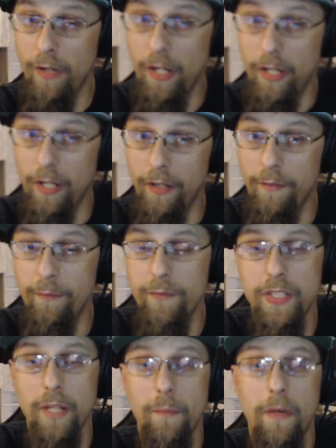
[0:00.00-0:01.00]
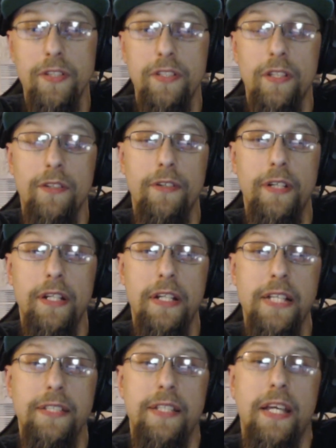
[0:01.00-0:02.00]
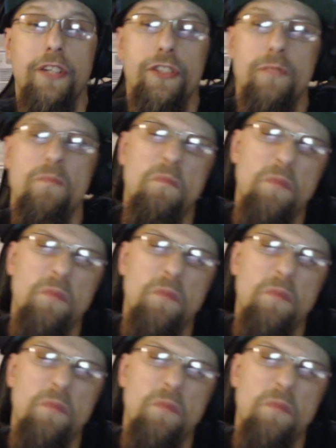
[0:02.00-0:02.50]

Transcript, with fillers: uh, something else other than NiceHash.